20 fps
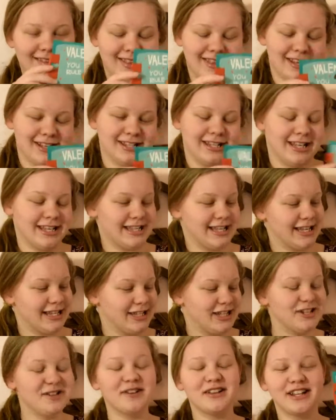This, it
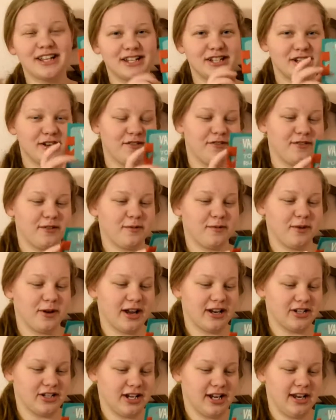says to Alysha from
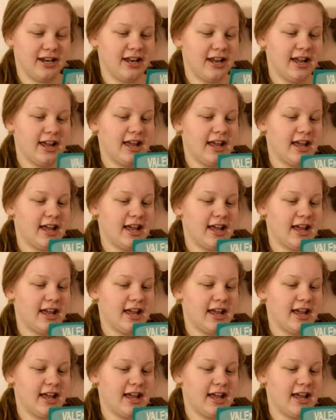Gretchen.